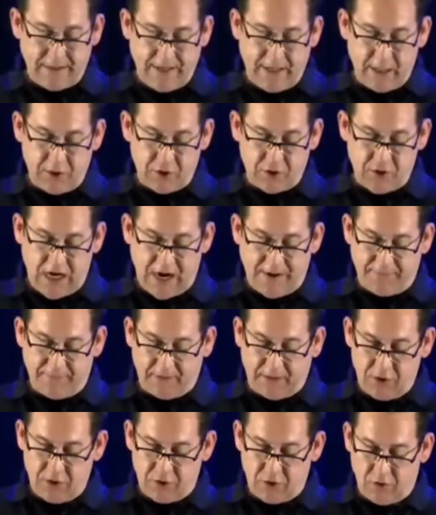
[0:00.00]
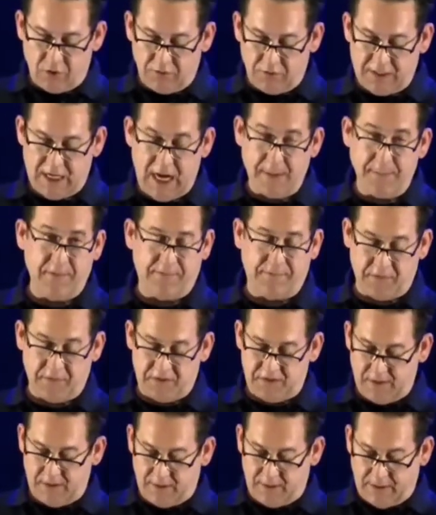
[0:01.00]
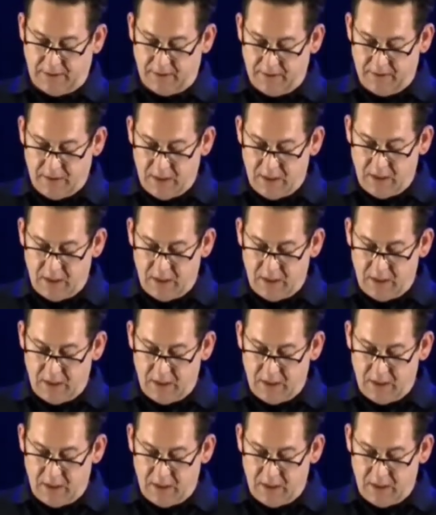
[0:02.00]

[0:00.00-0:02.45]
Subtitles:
at an air traffic control type of facility